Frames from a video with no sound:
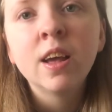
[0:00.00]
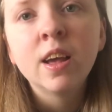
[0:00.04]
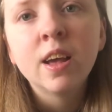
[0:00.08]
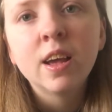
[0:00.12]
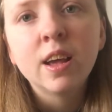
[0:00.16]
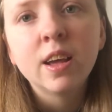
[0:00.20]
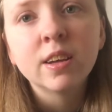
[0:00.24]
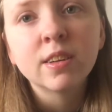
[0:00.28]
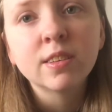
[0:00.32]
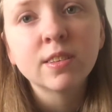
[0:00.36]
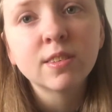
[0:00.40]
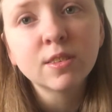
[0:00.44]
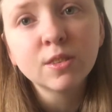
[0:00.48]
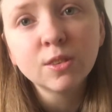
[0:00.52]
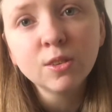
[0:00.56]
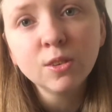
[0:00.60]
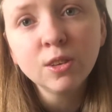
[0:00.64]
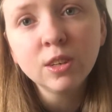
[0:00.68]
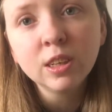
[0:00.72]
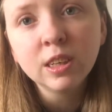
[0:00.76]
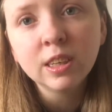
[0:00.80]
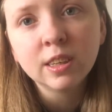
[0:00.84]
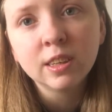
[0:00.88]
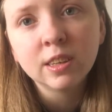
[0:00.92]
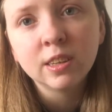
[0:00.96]

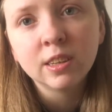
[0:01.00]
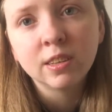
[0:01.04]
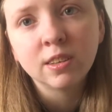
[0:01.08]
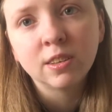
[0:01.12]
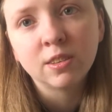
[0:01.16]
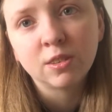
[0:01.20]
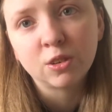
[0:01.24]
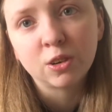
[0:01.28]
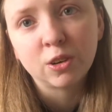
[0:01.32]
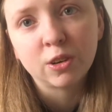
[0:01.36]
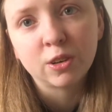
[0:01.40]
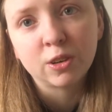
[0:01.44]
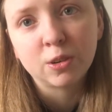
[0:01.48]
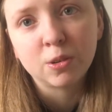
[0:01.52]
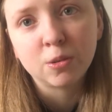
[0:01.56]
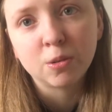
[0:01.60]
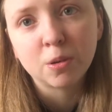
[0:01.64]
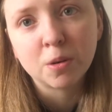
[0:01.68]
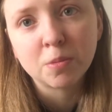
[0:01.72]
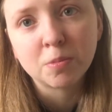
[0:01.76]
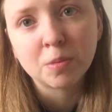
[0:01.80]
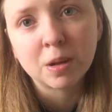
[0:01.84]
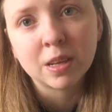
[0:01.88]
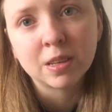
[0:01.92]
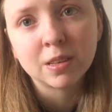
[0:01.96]
excluding historical
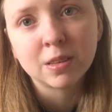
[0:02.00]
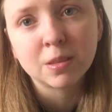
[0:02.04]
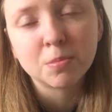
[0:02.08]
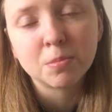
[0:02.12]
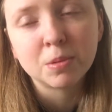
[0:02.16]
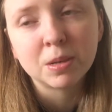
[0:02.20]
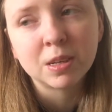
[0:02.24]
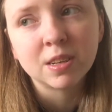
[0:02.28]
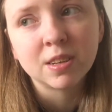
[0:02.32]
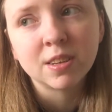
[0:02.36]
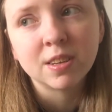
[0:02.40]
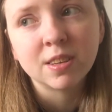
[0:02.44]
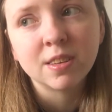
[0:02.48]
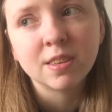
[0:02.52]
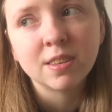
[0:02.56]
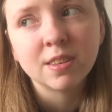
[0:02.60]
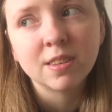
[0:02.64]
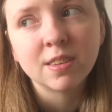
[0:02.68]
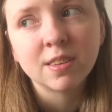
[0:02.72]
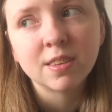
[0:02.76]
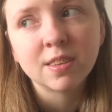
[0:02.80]
romance because